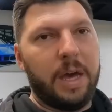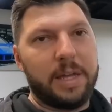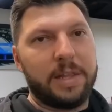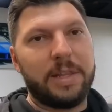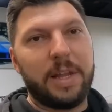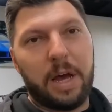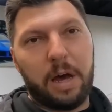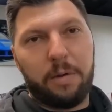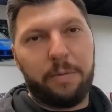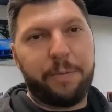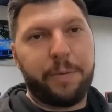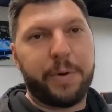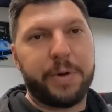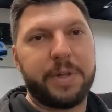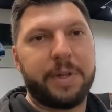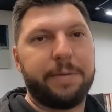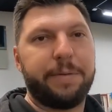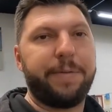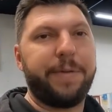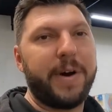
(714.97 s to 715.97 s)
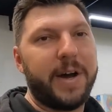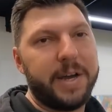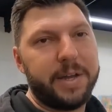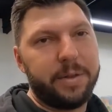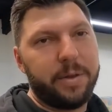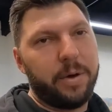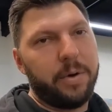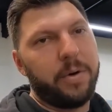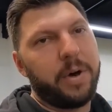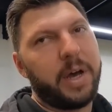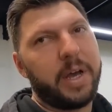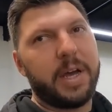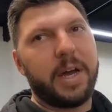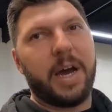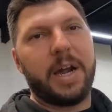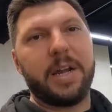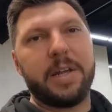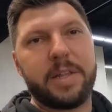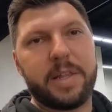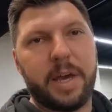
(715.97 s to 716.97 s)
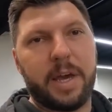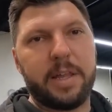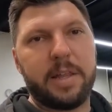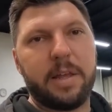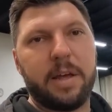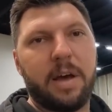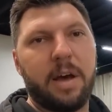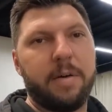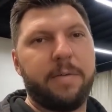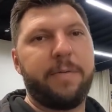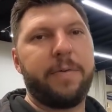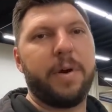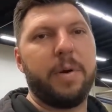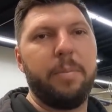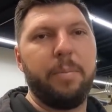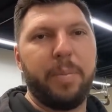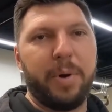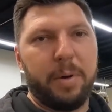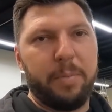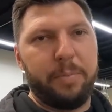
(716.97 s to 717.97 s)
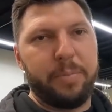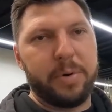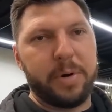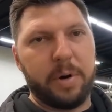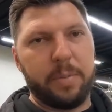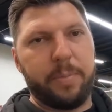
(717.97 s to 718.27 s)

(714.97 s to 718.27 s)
And now for the final, I gotta take the front bumper